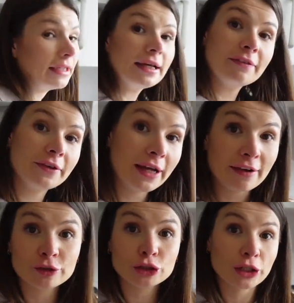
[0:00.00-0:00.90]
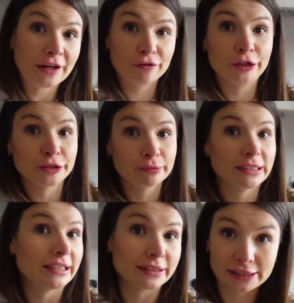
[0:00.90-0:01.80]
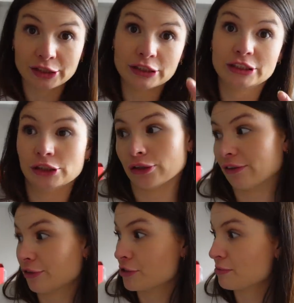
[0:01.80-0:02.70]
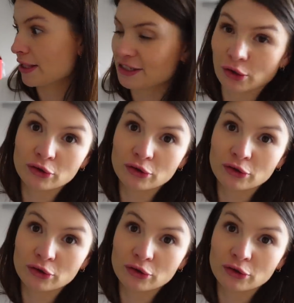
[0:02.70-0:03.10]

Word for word: if you haven't tried frozen peas, then you need to try frozen that peas.